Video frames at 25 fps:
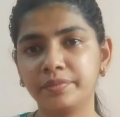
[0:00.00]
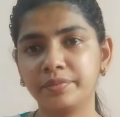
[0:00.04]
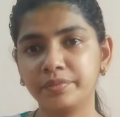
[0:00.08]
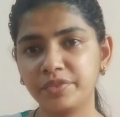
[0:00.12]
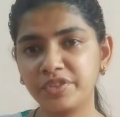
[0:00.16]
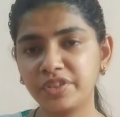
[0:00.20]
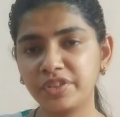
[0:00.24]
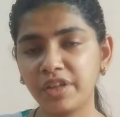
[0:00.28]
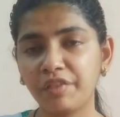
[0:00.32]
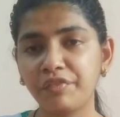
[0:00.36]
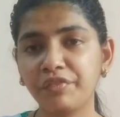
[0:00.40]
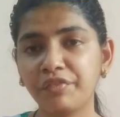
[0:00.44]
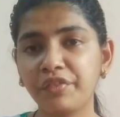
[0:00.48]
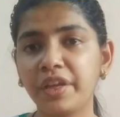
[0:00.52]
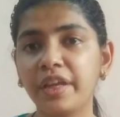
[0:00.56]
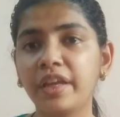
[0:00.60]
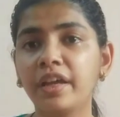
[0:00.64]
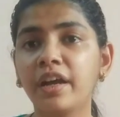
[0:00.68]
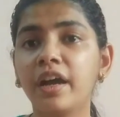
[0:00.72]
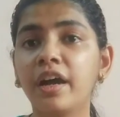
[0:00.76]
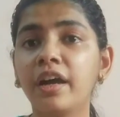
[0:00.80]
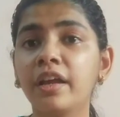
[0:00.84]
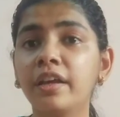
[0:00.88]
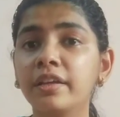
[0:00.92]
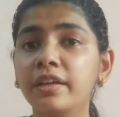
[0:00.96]

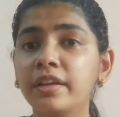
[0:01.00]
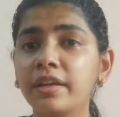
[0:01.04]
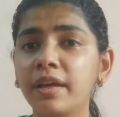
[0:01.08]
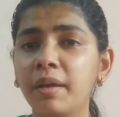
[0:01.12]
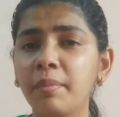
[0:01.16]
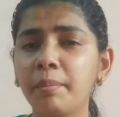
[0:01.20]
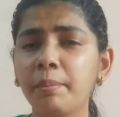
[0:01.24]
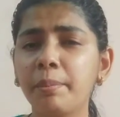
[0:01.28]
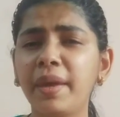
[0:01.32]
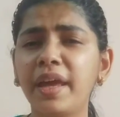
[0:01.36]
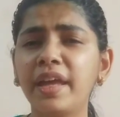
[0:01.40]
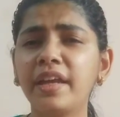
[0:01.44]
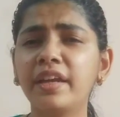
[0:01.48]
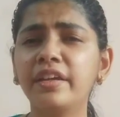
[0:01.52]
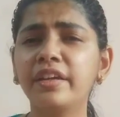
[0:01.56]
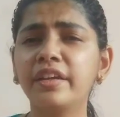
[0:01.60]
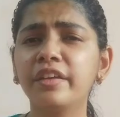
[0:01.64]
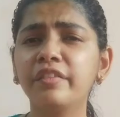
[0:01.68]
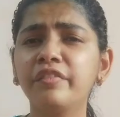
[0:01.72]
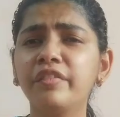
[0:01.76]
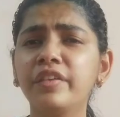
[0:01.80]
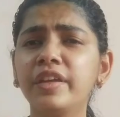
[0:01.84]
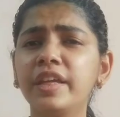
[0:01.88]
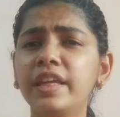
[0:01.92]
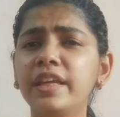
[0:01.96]
suffering a
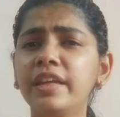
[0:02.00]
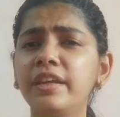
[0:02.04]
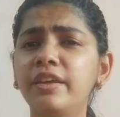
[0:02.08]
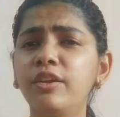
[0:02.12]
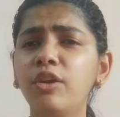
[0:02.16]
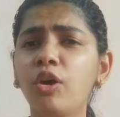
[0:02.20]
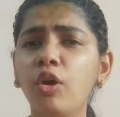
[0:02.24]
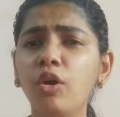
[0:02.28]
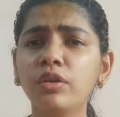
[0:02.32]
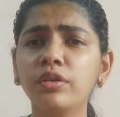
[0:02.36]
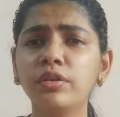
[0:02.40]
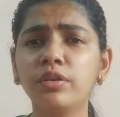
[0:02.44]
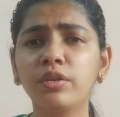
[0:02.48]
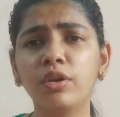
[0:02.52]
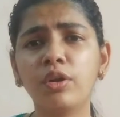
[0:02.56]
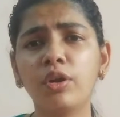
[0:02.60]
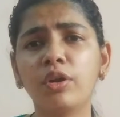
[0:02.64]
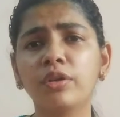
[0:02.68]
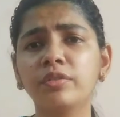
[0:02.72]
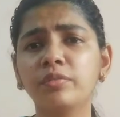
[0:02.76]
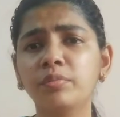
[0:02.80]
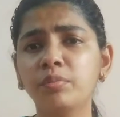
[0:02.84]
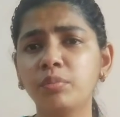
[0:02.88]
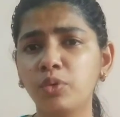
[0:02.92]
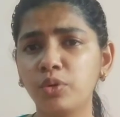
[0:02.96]
comparatively
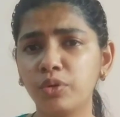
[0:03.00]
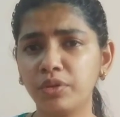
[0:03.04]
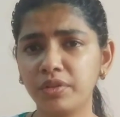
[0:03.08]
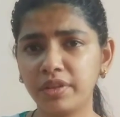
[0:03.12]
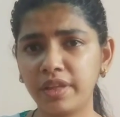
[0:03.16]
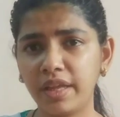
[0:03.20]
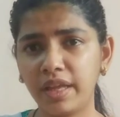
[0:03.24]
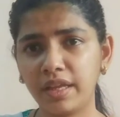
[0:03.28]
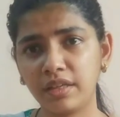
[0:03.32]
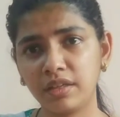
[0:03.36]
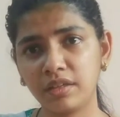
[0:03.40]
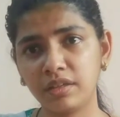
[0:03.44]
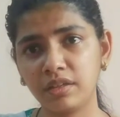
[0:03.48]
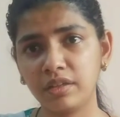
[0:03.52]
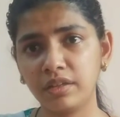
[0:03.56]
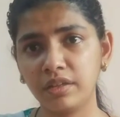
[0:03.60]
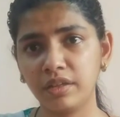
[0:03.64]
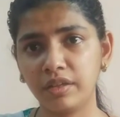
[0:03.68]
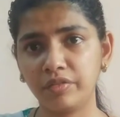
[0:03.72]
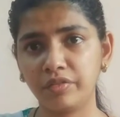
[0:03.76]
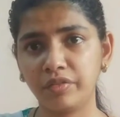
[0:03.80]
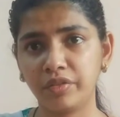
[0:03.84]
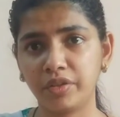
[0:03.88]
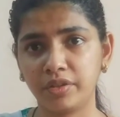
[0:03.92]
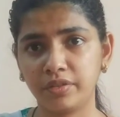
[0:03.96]
lot more than her
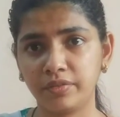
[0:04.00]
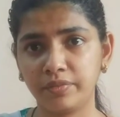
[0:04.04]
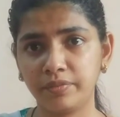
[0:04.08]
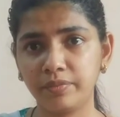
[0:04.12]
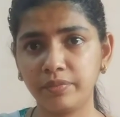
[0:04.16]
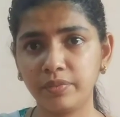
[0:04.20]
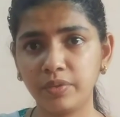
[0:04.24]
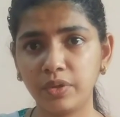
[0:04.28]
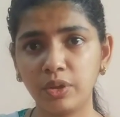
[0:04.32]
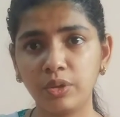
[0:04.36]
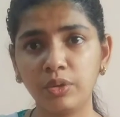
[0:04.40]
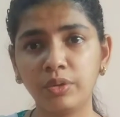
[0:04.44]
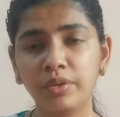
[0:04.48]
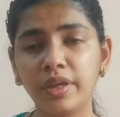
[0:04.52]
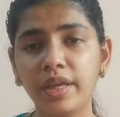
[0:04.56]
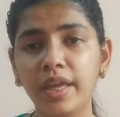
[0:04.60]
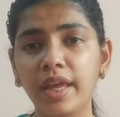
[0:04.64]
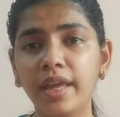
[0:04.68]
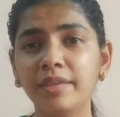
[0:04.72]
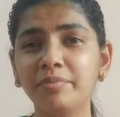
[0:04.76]
lover, okay.